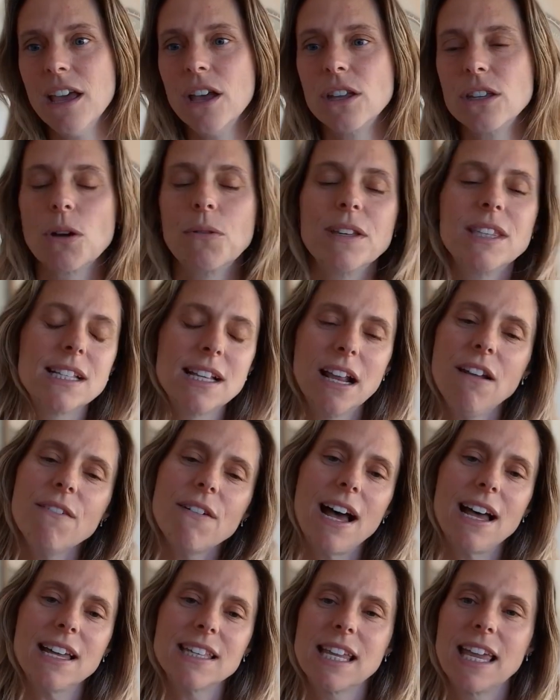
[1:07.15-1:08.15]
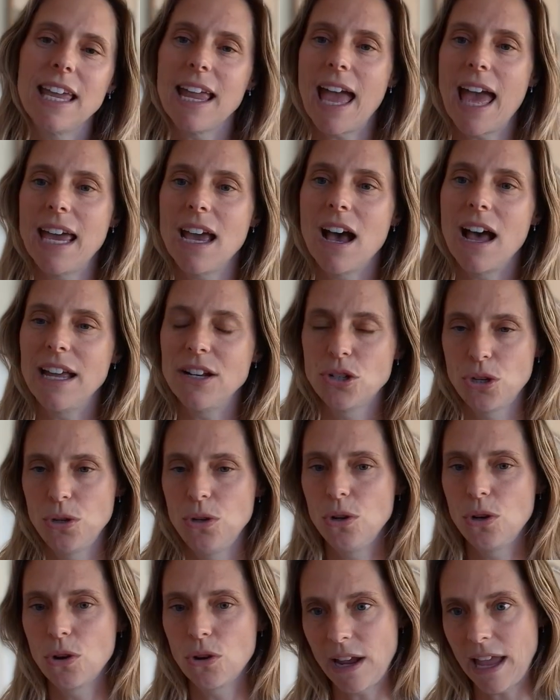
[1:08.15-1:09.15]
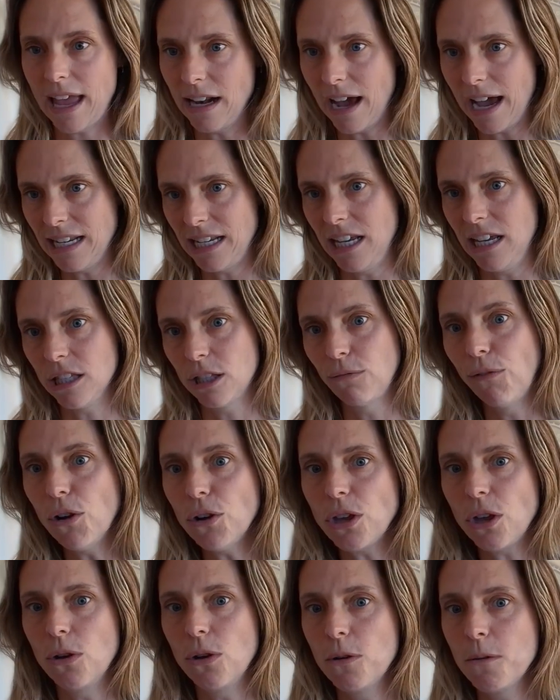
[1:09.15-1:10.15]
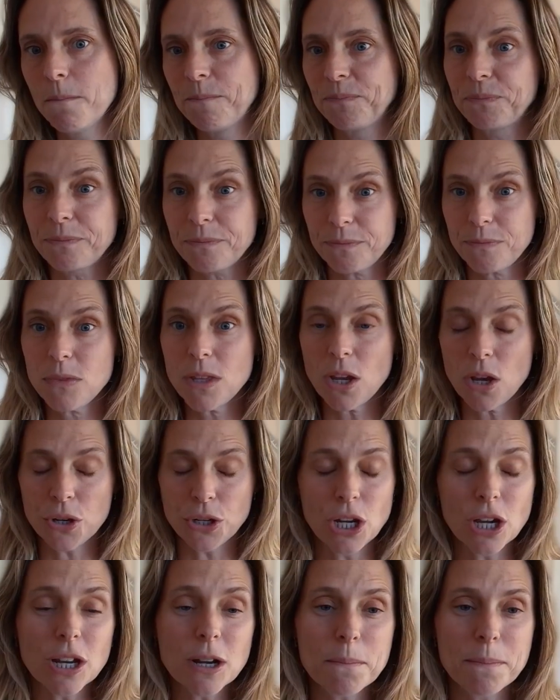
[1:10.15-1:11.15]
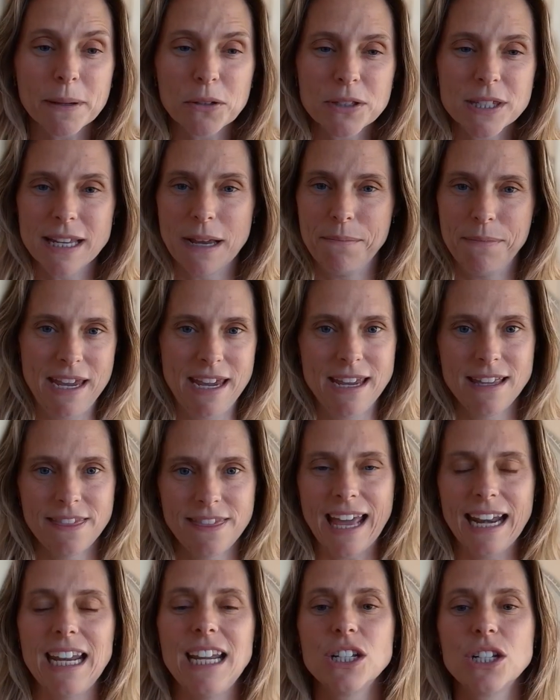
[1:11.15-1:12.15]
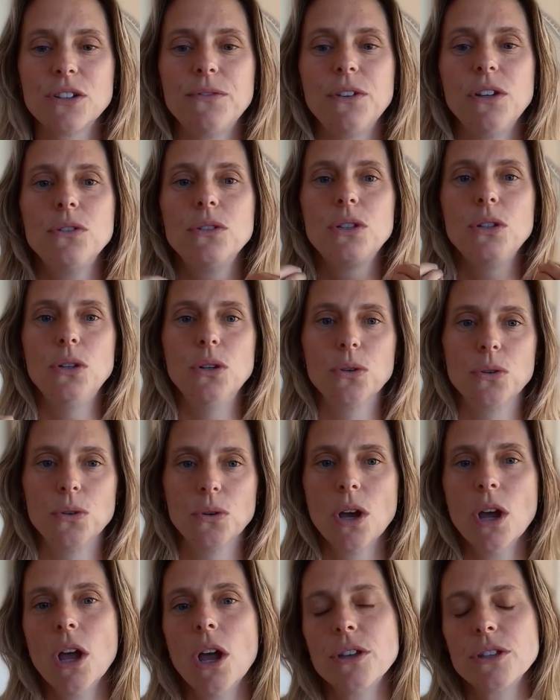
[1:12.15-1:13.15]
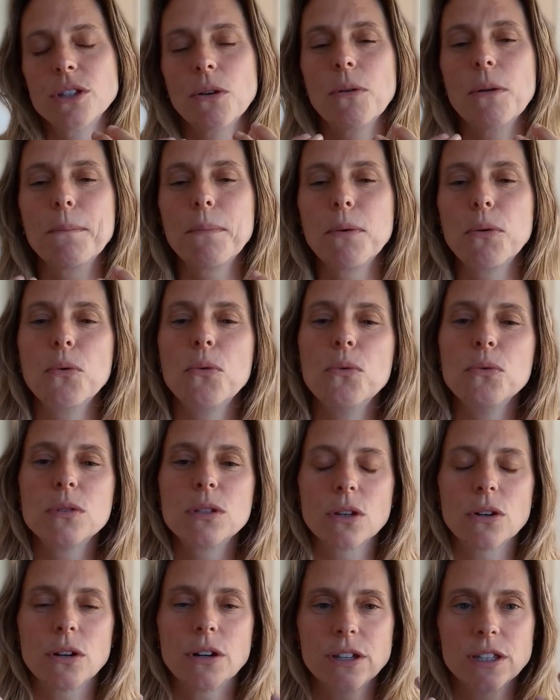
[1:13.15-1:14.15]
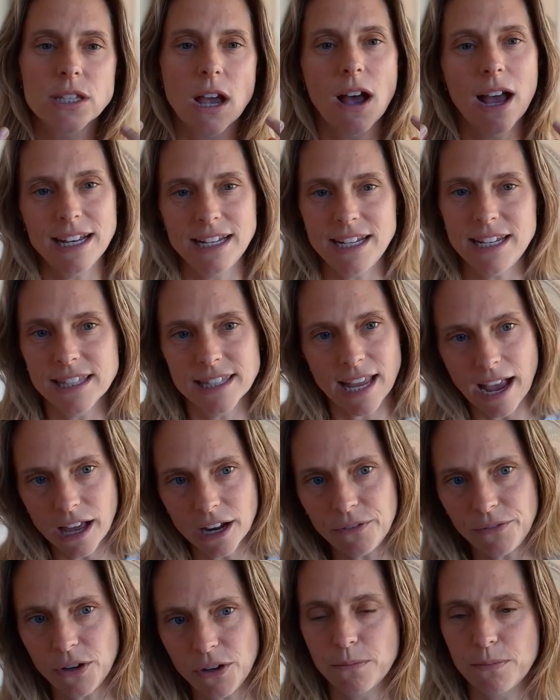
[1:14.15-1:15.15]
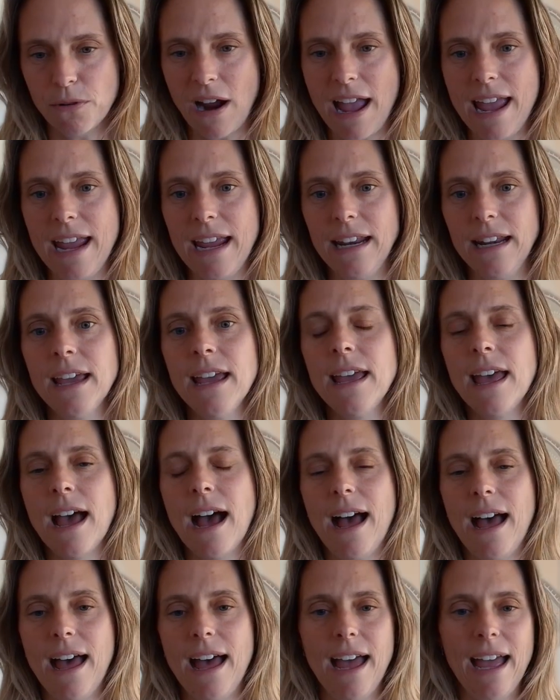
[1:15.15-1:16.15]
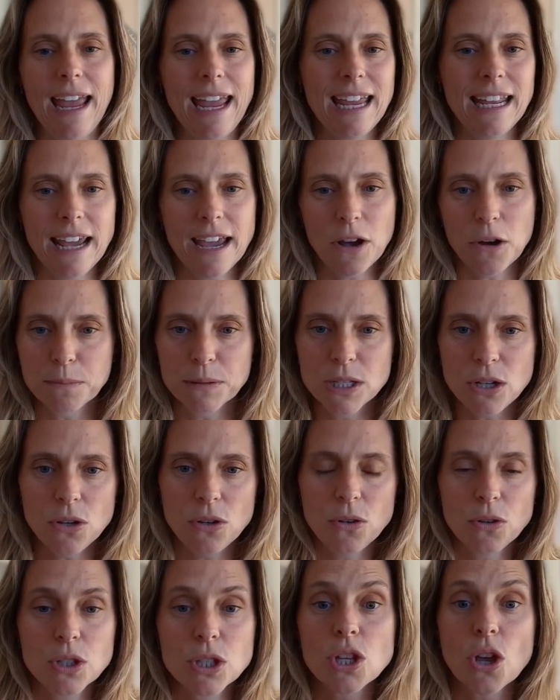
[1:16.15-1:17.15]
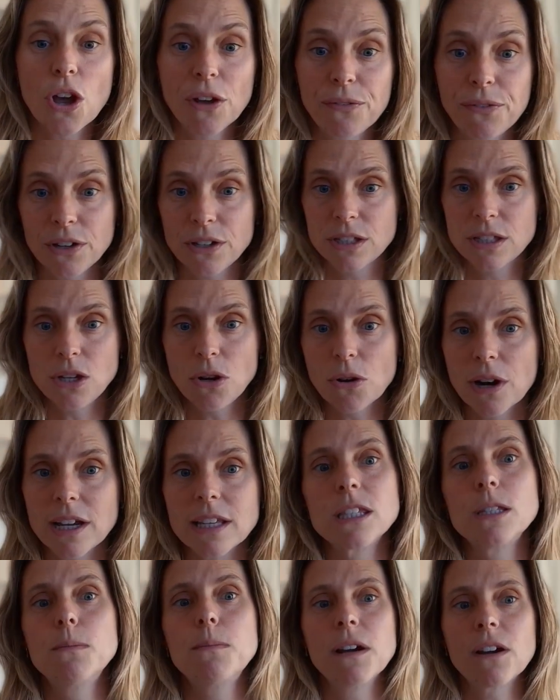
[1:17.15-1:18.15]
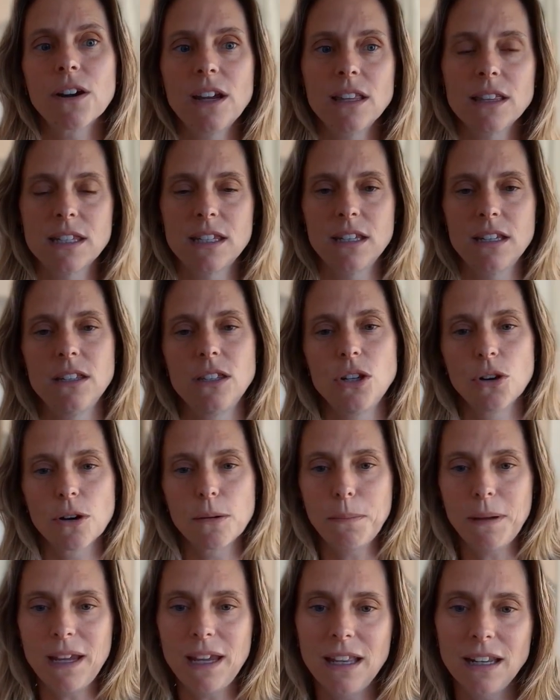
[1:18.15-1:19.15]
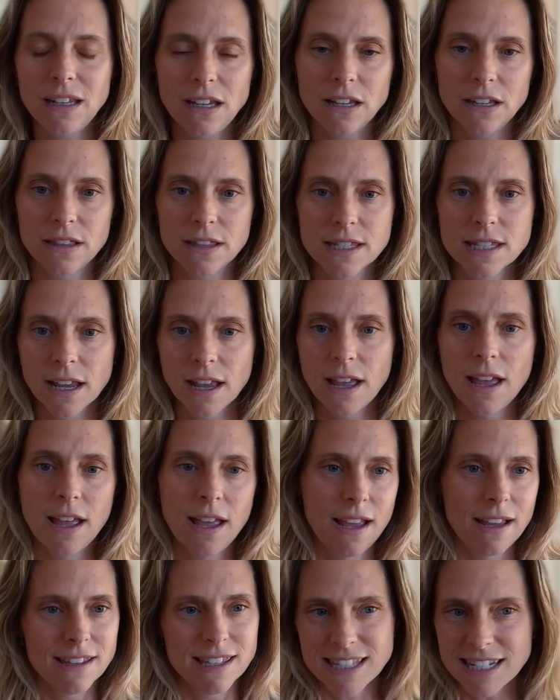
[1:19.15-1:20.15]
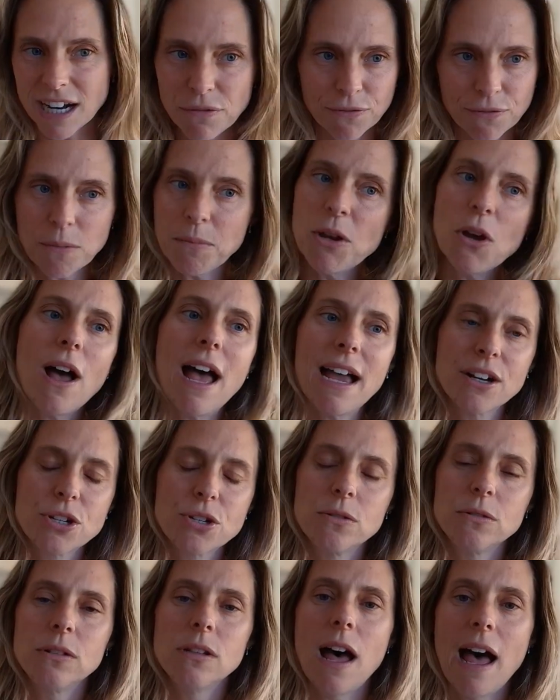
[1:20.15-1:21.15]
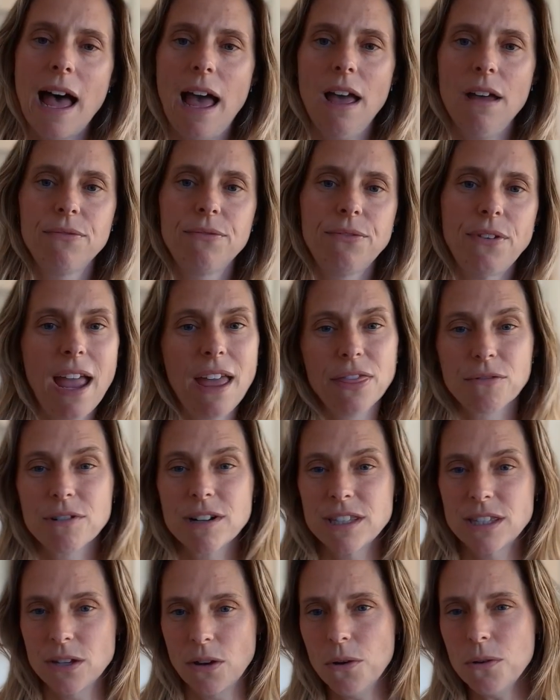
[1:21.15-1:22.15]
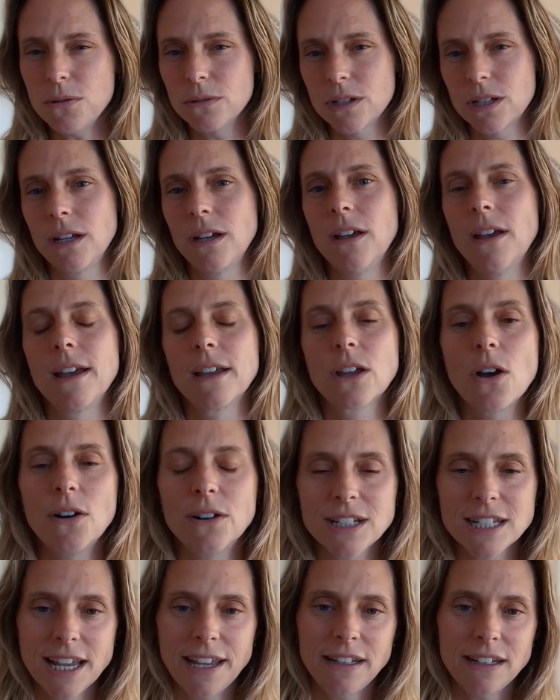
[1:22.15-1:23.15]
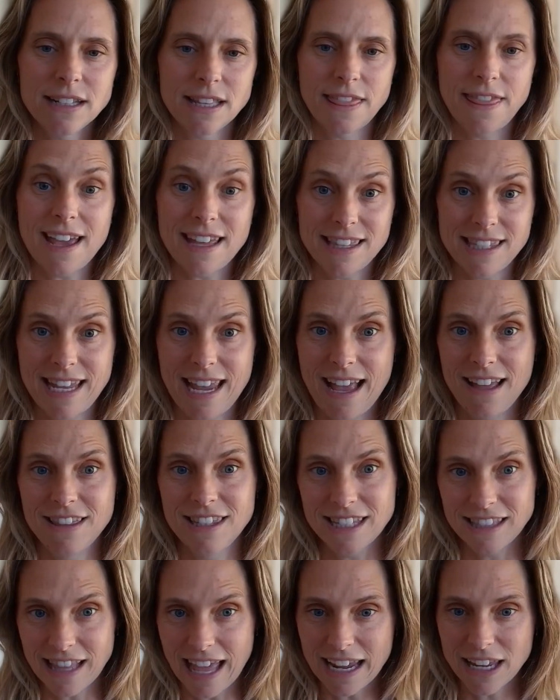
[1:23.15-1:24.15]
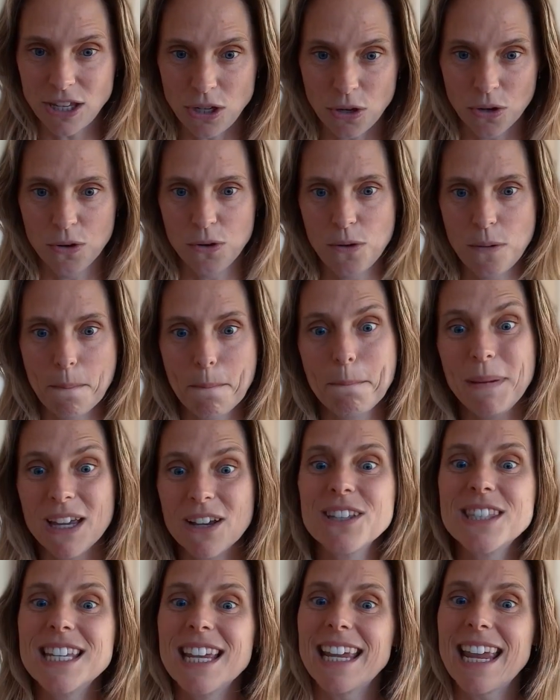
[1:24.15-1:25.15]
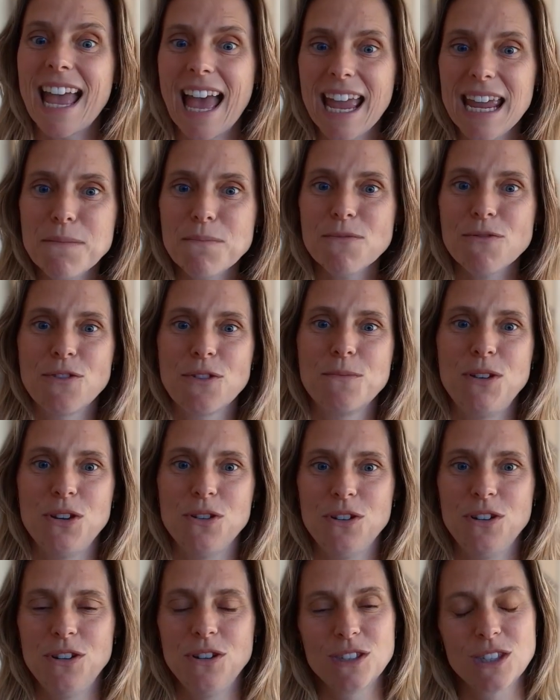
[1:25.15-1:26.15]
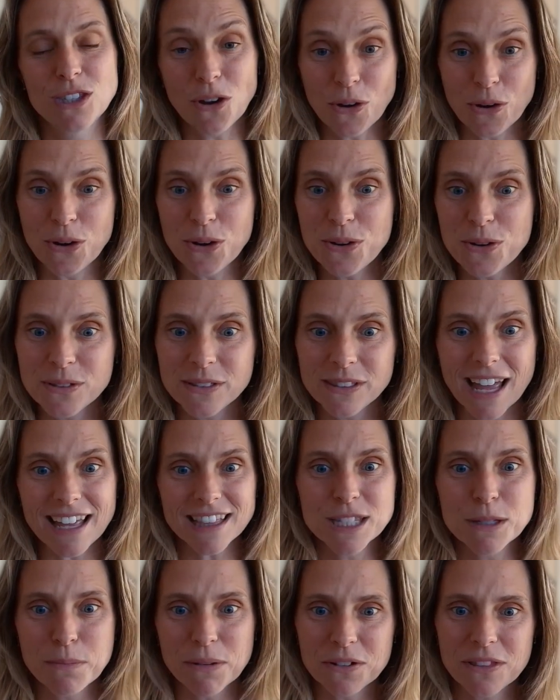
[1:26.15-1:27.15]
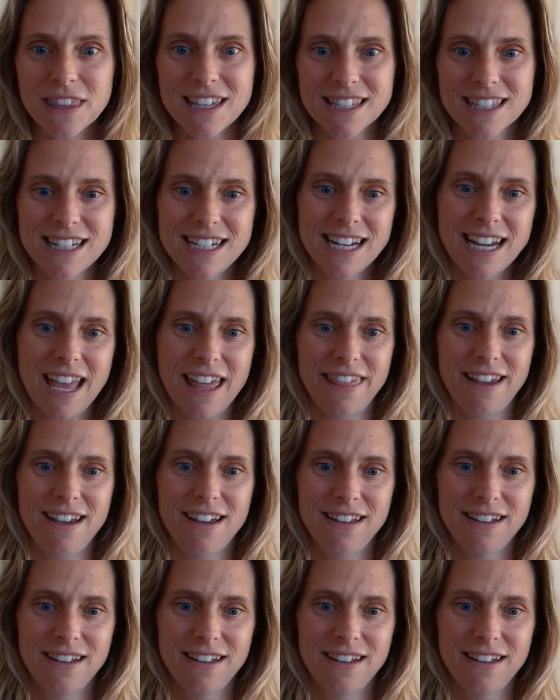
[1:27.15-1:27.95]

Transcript: So instead of asking AI to create ideas for you, you're going to build something that interviews you. So it pulls those ideas out of your brain. It helps you surface your experiences, your opinions, stuff from your actual life. And the result? Content that sounds like you because it came from you. So let's build this together.